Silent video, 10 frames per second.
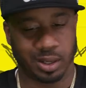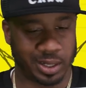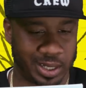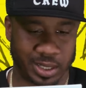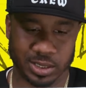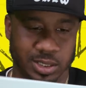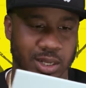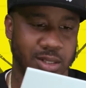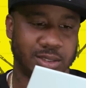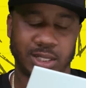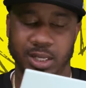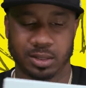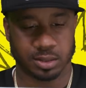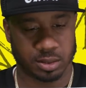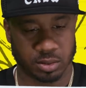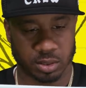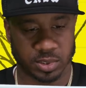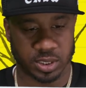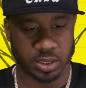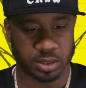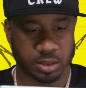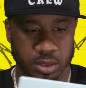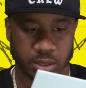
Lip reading: Again, it's another 10, you know what I'm saying?